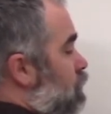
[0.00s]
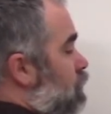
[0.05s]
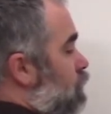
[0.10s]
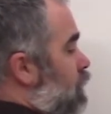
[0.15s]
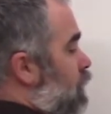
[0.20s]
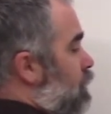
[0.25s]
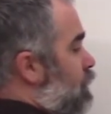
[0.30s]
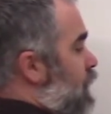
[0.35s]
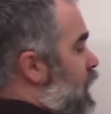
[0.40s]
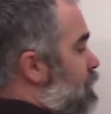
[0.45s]

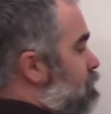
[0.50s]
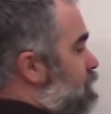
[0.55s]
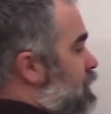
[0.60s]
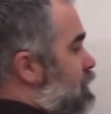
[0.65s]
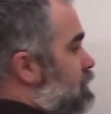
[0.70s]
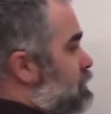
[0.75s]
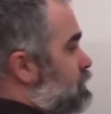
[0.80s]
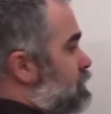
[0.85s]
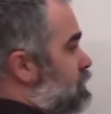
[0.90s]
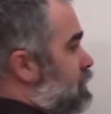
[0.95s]
and that
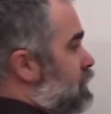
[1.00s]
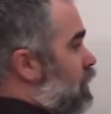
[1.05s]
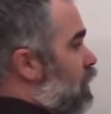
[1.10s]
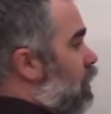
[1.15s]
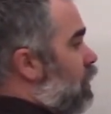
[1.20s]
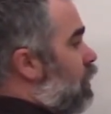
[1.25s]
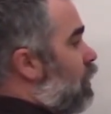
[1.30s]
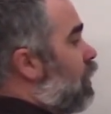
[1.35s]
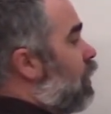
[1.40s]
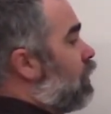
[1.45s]
means
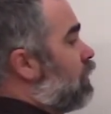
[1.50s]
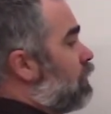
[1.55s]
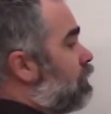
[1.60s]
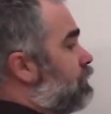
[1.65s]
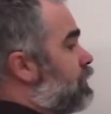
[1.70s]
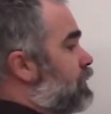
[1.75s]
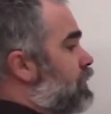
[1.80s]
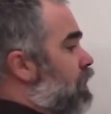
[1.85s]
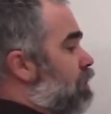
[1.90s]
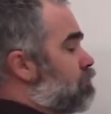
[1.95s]
all
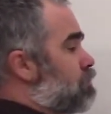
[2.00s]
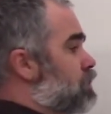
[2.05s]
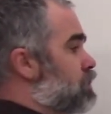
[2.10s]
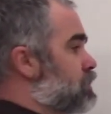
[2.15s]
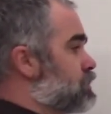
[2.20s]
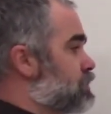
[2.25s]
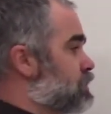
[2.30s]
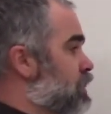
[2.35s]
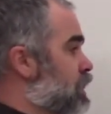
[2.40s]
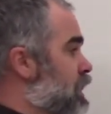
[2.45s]
of the
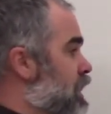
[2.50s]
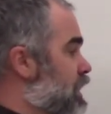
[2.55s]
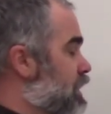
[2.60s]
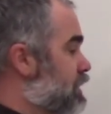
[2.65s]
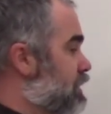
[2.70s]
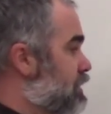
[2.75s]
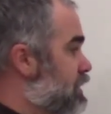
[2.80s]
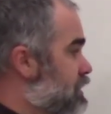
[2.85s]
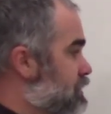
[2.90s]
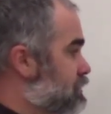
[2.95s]
numbers
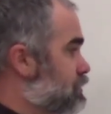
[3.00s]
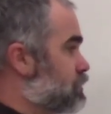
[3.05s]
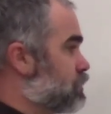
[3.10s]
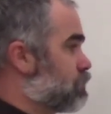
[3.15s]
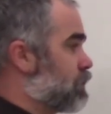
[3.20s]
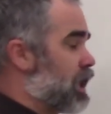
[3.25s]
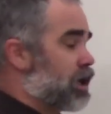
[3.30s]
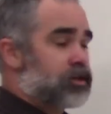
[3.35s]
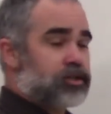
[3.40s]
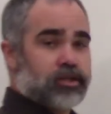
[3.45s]
this
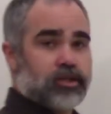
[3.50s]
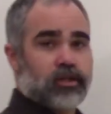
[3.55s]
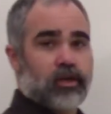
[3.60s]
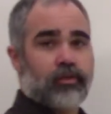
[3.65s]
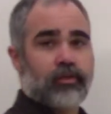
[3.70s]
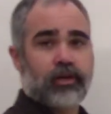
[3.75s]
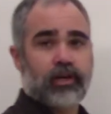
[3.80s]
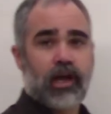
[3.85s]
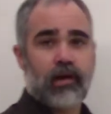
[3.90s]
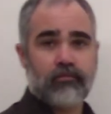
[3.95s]
direction
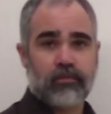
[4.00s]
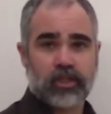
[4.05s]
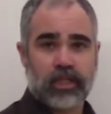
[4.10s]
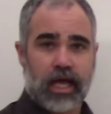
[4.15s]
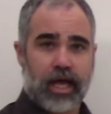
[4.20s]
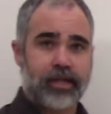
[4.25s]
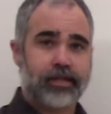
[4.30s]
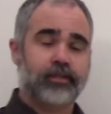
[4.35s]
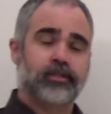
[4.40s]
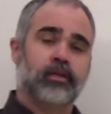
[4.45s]
on the number
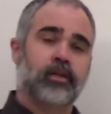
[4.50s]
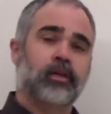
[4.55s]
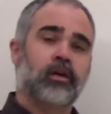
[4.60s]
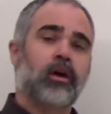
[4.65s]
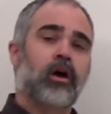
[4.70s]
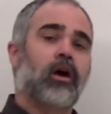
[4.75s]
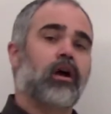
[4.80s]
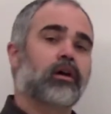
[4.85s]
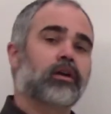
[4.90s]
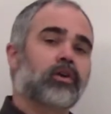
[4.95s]
line
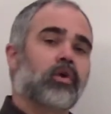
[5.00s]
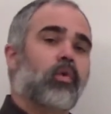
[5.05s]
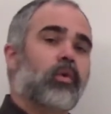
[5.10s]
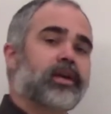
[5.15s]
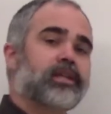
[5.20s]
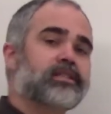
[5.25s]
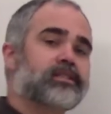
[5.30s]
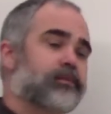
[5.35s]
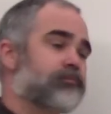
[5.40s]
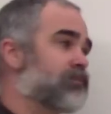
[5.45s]
are
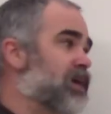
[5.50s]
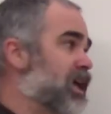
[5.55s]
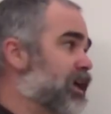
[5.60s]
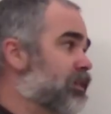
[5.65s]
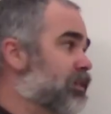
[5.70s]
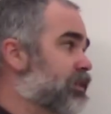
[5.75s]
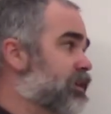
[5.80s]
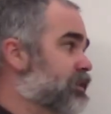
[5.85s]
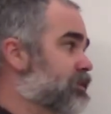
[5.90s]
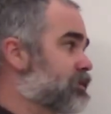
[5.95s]
going to
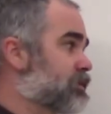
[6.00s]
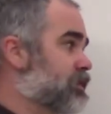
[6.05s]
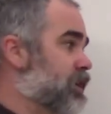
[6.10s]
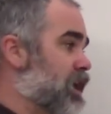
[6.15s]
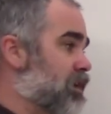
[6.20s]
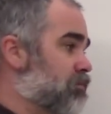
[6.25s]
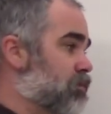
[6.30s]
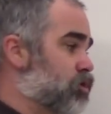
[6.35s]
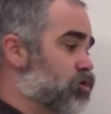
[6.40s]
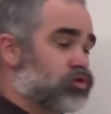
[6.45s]
make this
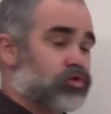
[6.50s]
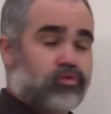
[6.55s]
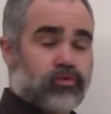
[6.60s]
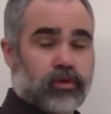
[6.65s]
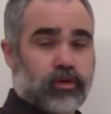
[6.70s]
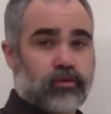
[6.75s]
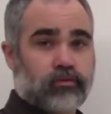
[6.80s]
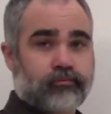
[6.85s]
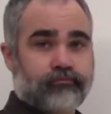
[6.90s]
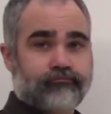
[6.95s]
statement
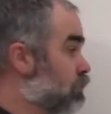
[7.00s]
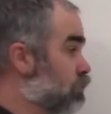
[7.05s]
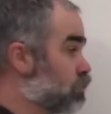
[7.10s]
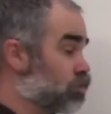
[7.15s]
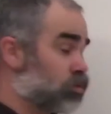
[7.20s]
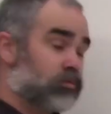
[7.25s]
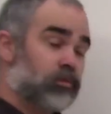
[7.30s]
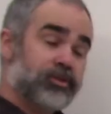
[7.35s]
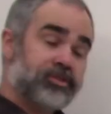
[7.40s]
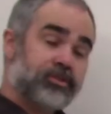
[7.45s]
true.
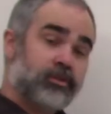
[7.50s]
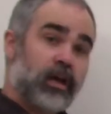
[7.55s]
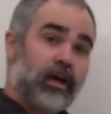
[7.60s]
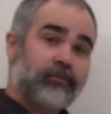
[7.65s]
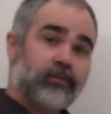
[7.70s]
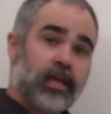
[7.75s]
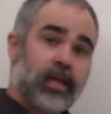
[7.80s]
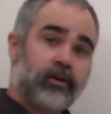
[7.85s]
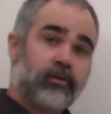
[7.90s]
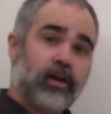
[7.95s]
So once you
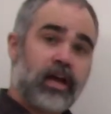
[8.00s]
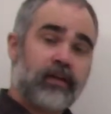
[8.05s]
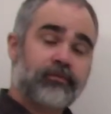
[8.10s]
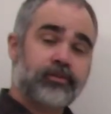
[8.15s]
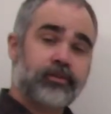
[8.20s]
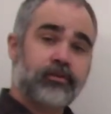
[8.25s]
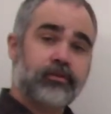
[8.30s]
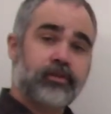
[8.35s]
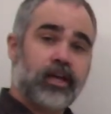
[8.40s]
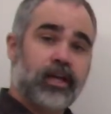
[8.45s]
have that
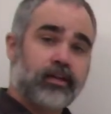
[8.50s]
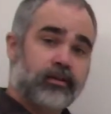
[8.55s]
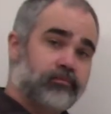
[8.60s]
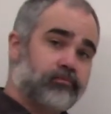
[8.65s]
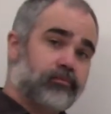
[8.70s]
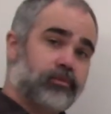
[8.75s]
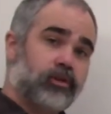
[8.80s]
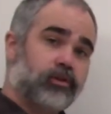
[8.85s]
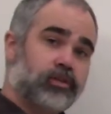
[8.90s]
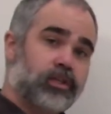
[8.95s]
graphed, you're
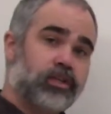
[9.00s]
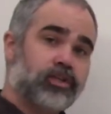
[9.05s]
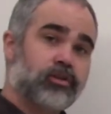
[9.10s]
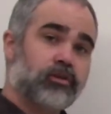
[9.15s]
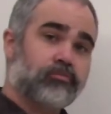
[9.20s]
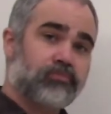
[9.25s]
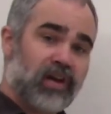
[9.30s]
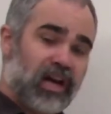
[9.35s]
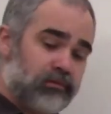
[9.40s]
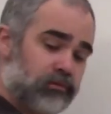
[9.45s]
done. Your
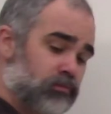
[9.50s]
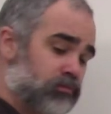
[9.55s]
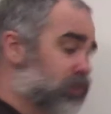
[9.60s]
teacher probably